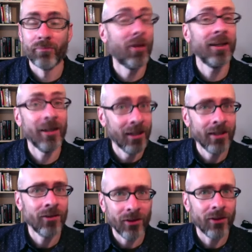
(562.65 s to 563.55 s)
But
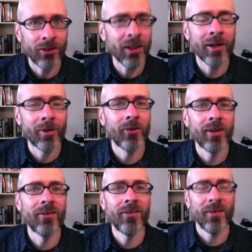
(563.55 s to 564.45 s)
think about
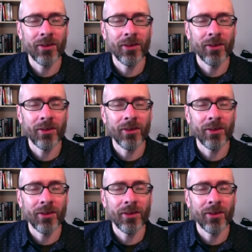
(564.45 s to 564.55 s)
this.